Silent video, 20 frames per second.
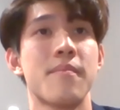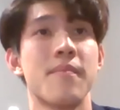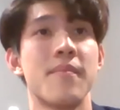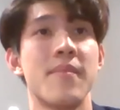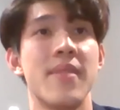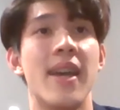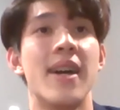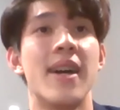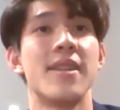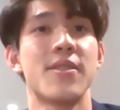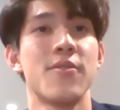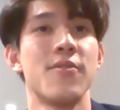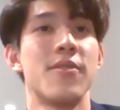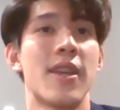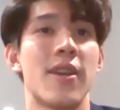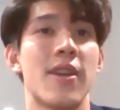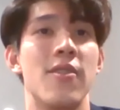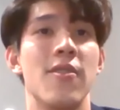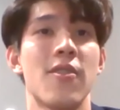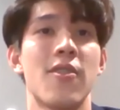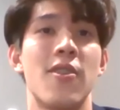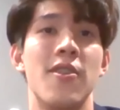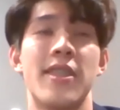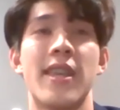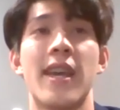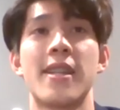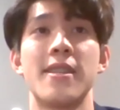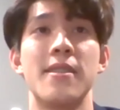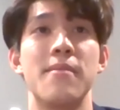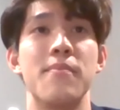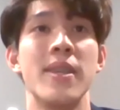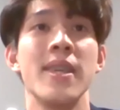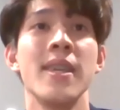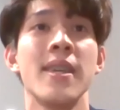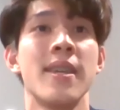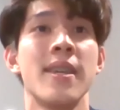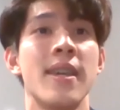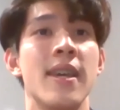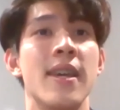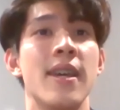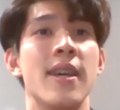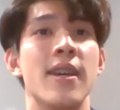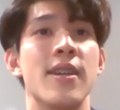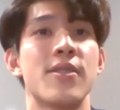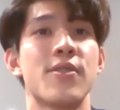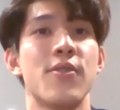Yeah. So Nicole contacted me. Uh-huh.